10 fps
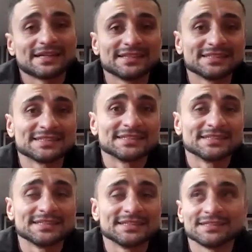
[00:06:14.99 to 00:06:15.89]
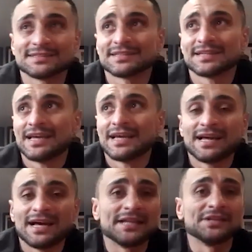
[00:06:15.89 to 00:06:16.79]
Listen,
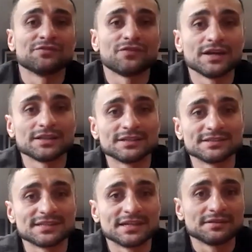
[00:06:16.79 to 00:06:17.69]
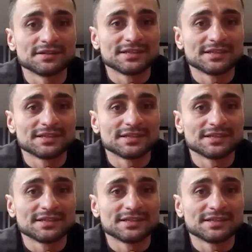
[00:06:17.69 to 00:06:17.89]
I need fight, understand?